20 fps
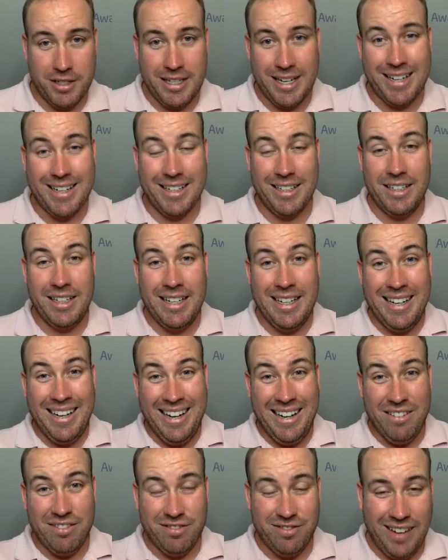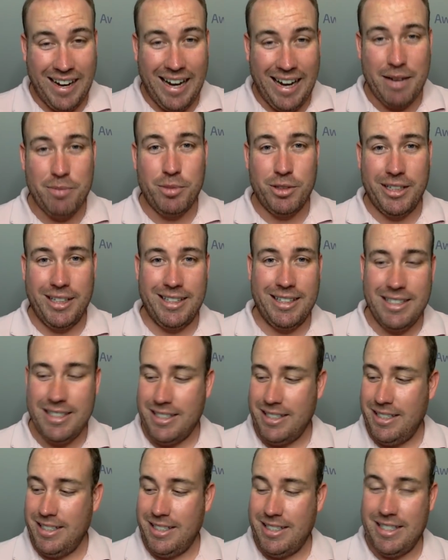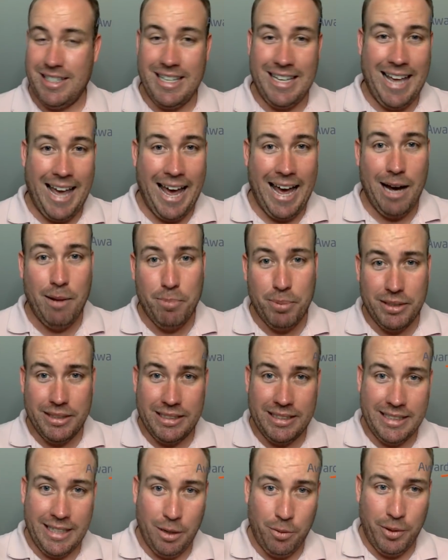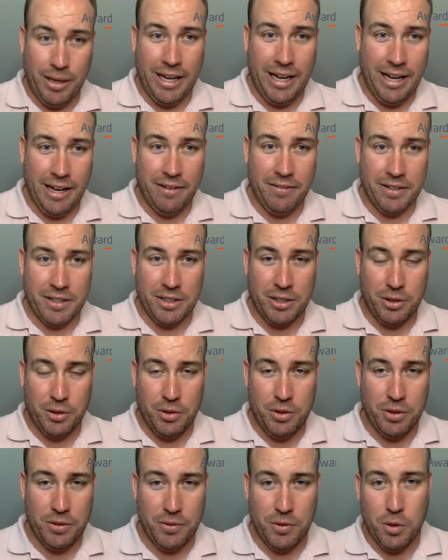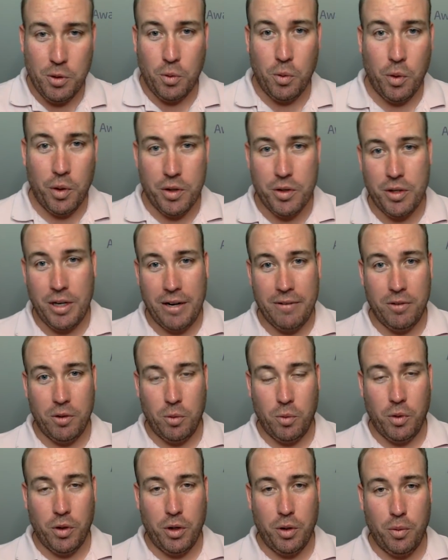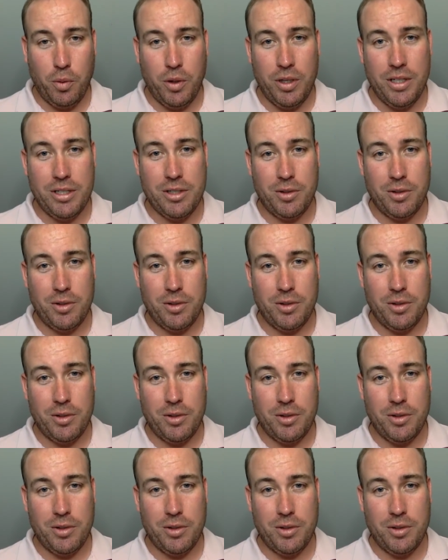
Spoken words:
Second, Vibely. This is the app that we have exclusive to Award Travel 101.